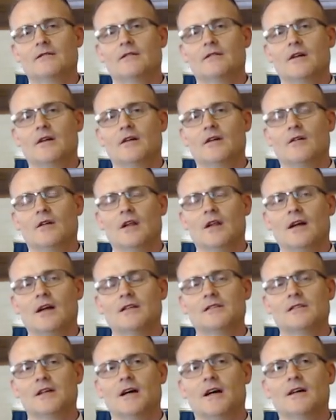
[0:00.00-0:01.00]
You know, a lot of
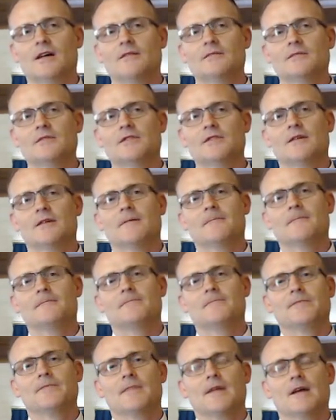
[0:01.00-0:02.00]
times
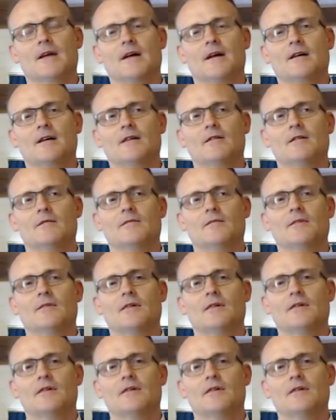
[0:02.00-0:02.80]
um,